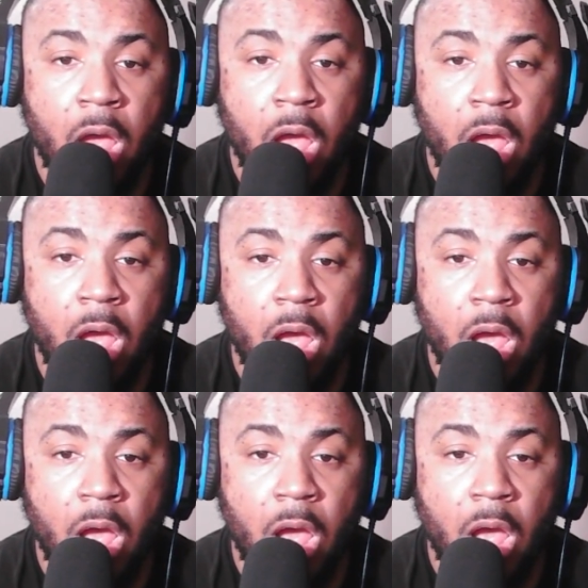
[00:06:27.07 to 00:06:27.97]

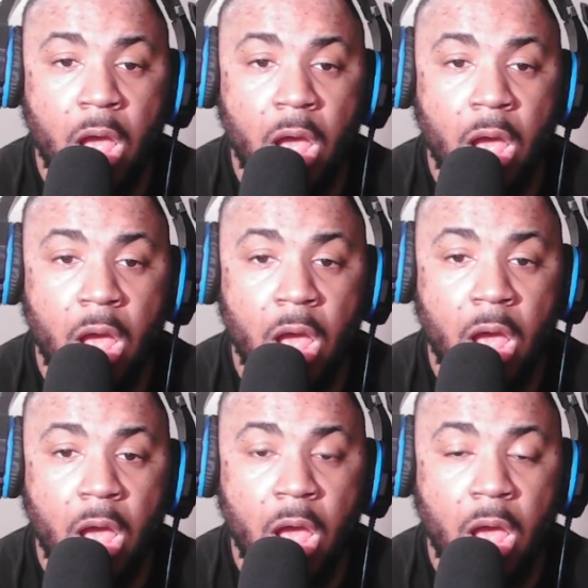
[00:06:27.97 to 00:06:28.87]

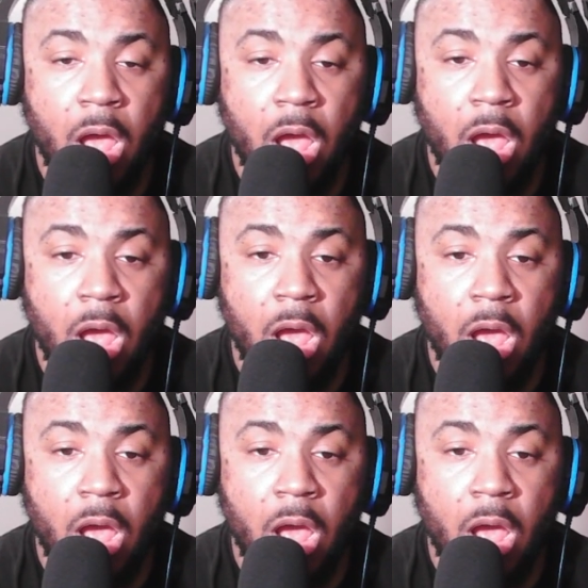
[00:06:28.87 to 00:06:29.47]
(silence)